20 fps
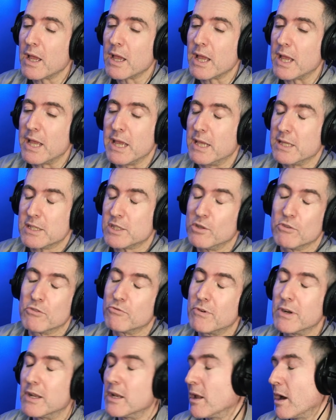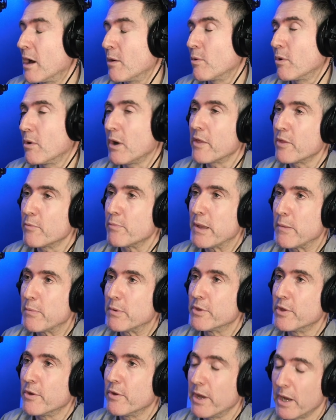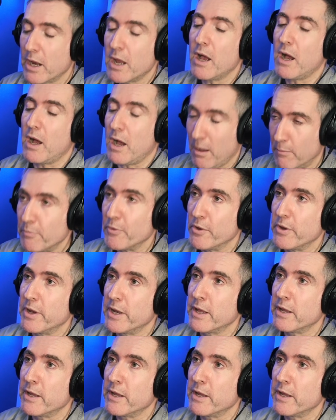It's not really like what other people are doing. I'm doing it.